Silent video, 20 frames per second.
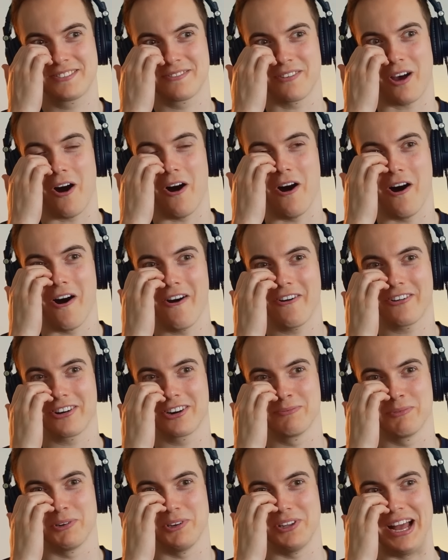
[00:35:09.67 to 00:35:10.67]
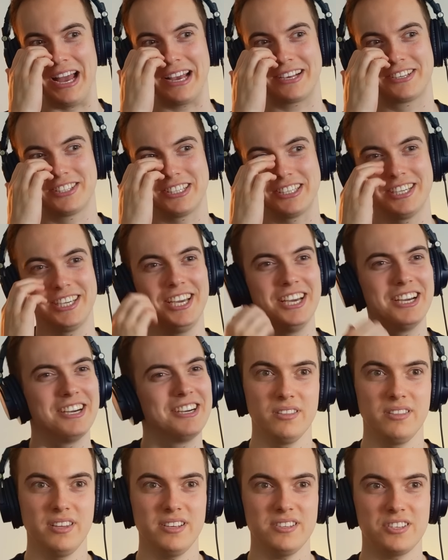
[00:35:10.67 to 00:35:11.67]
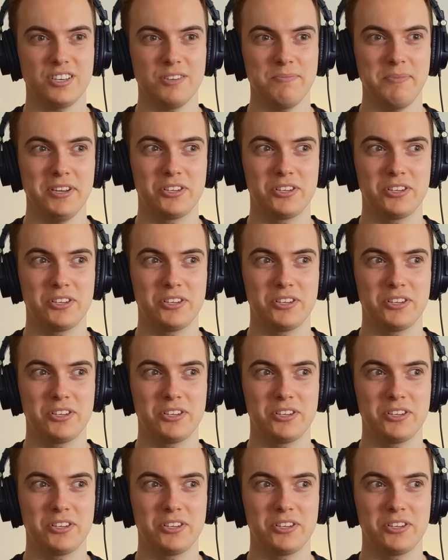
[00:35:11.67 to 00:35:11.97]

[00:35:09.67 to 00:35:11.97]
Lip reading: horrible, actually. This could be